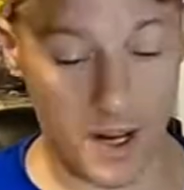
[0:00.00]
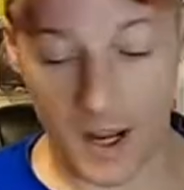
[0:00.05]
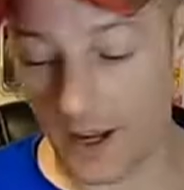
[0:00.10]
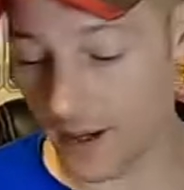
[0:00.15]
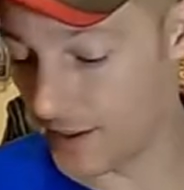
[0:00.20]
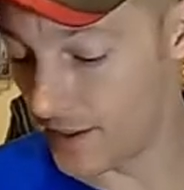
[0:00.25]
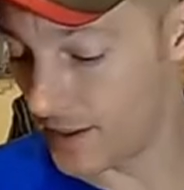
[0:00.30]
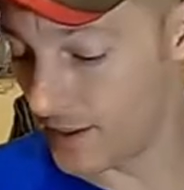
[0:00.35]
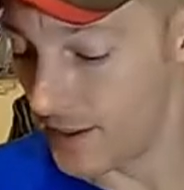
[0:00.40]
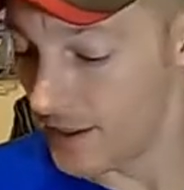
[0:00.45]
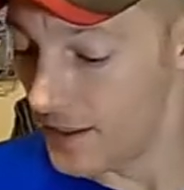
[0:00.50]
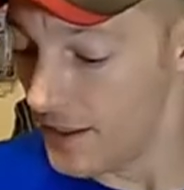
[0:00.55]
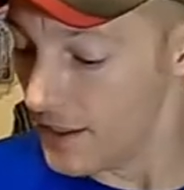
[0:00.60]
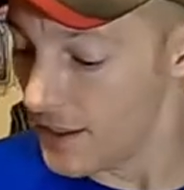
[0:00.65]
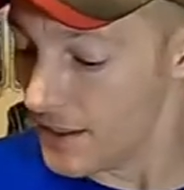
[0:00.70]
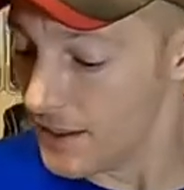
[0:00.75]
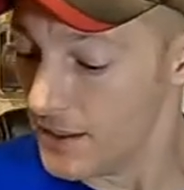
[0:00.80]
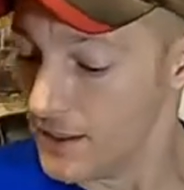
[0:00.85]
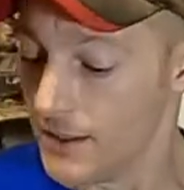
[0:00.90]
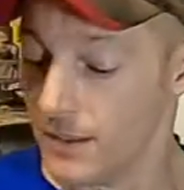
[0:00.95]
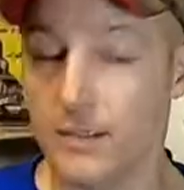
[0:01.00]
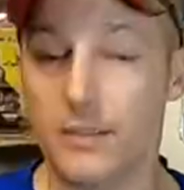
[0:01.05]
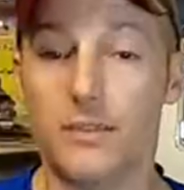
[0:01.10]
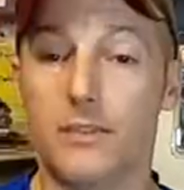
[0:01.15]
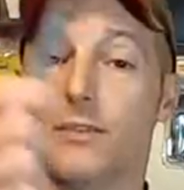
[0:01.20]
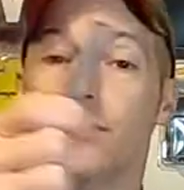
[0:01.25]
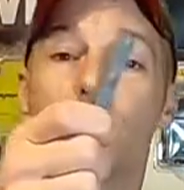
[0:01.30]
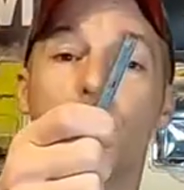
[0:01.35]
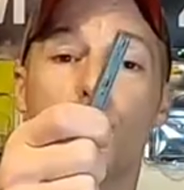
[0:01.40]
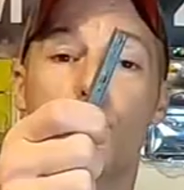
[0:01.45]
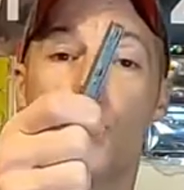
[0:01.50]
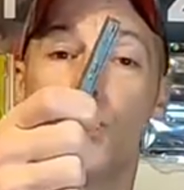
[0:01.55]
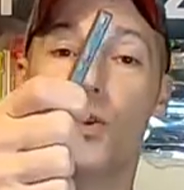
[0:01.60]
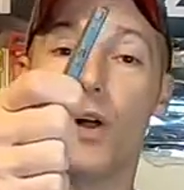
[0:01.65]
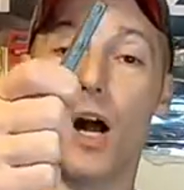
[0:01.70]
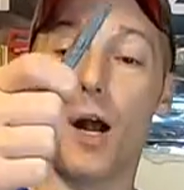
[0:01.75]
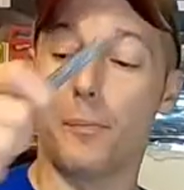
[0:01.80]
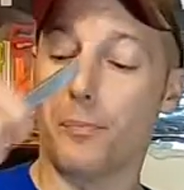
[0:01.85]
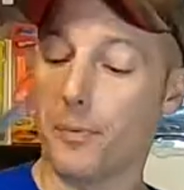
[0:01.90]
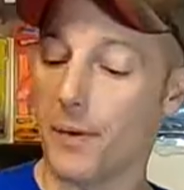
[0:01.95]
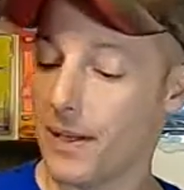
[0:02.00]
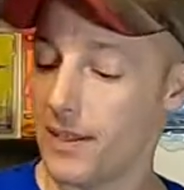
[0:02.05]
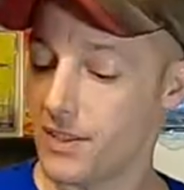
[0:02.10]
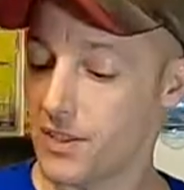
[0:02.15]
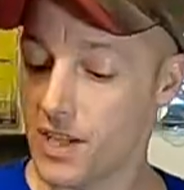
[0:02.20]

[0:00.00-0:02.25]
on. Cool upright